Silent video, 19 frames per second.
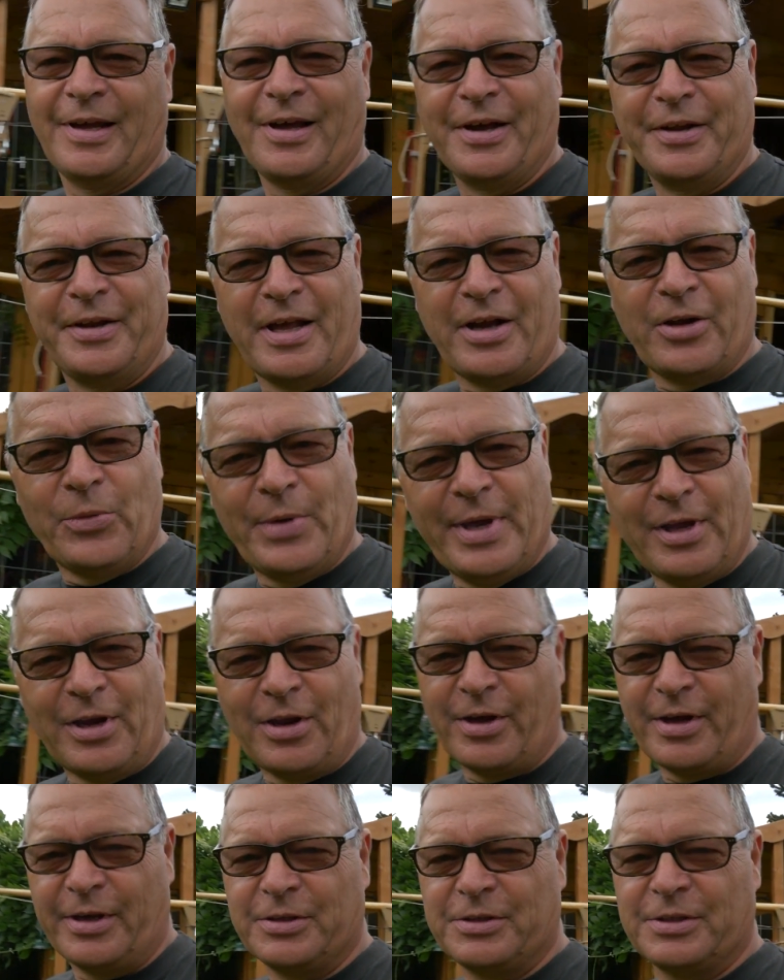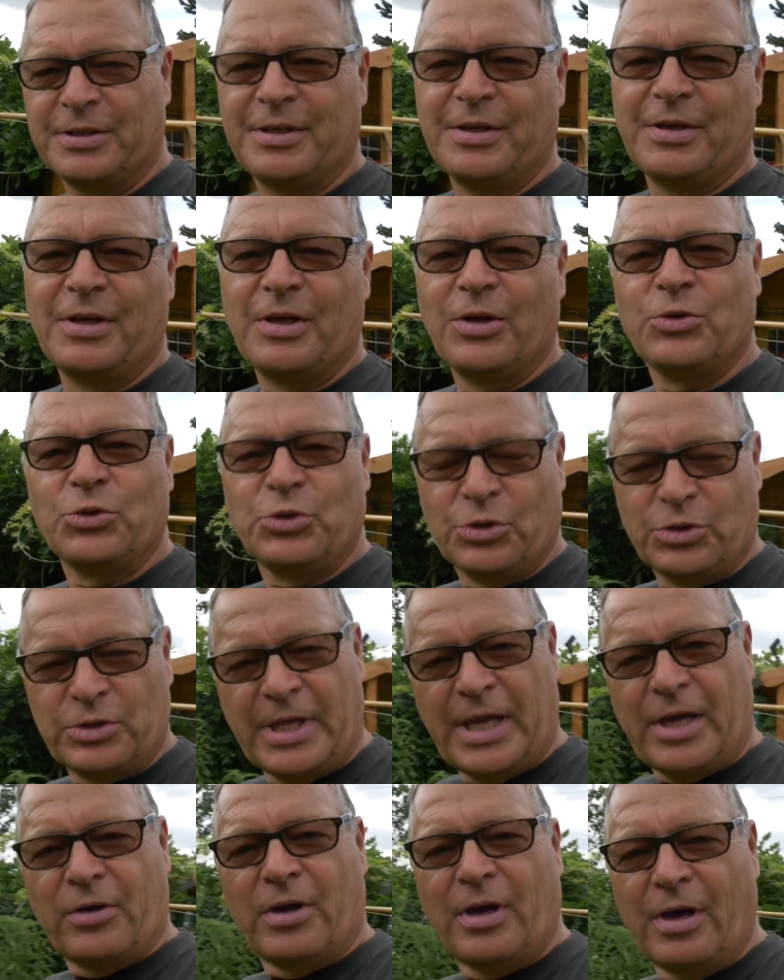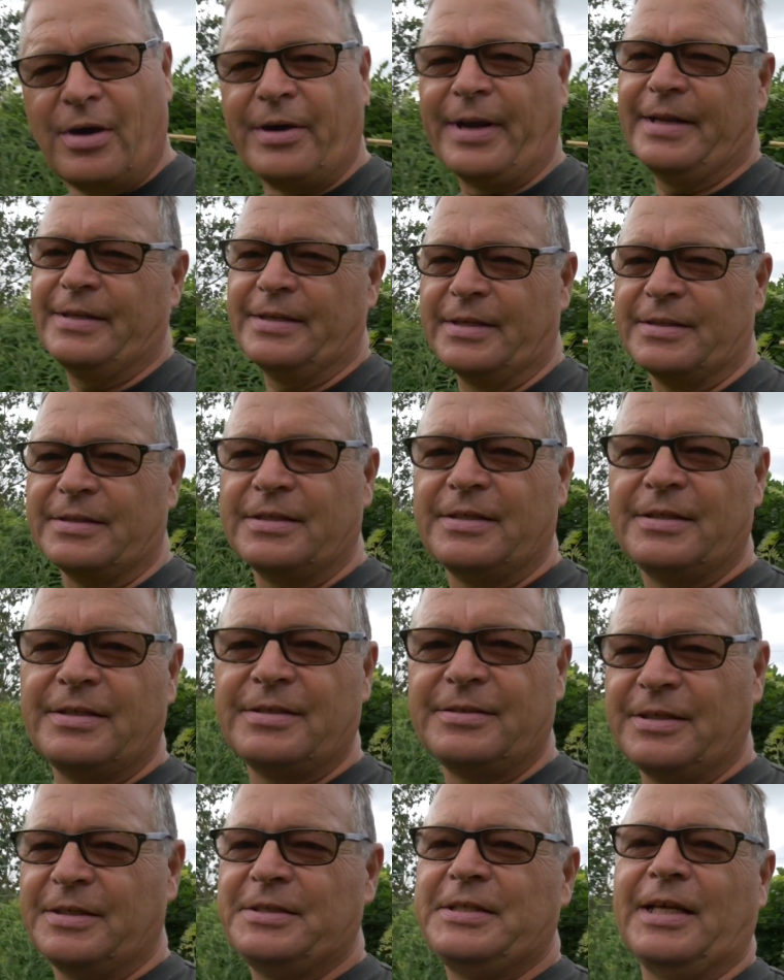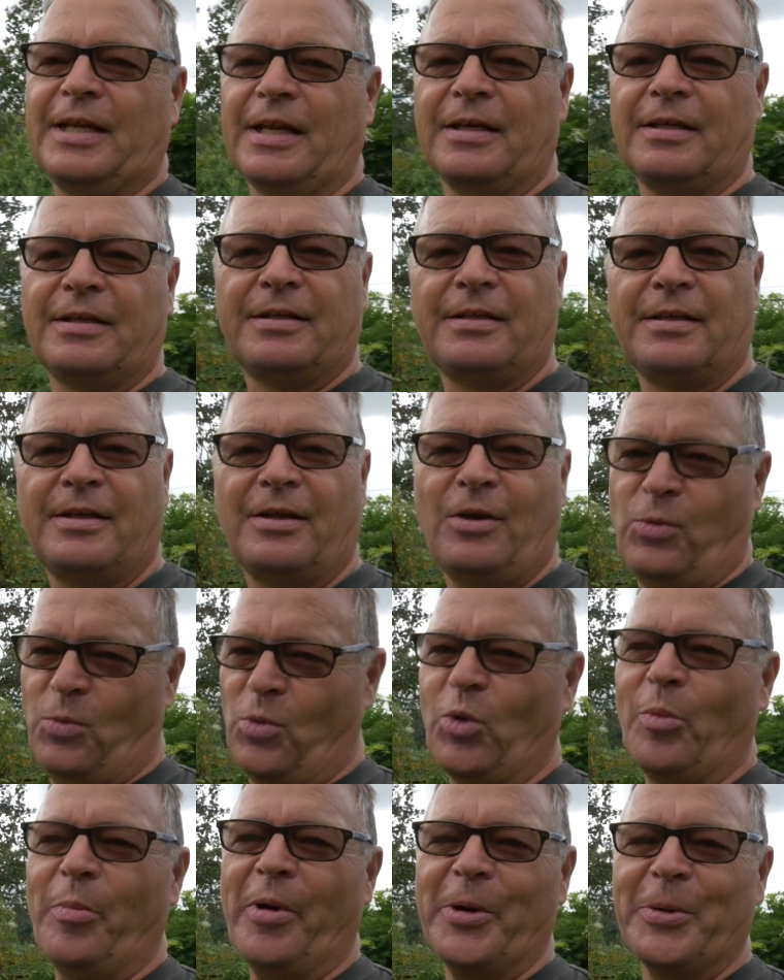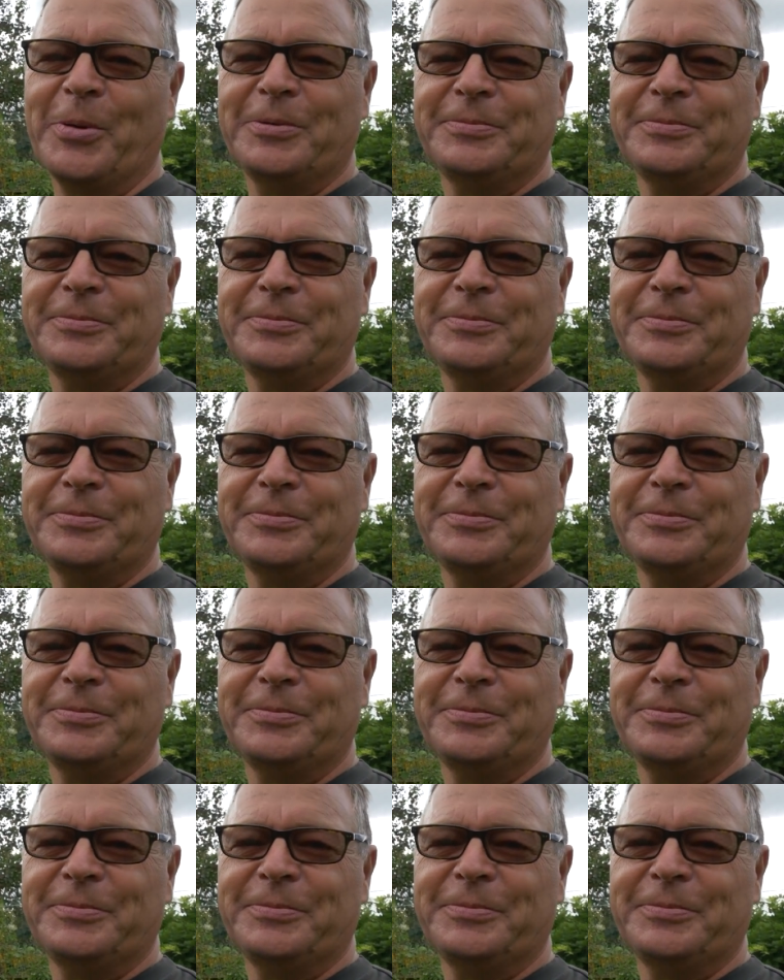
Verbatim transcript: I now realise just how hard it is to tiller a warbow.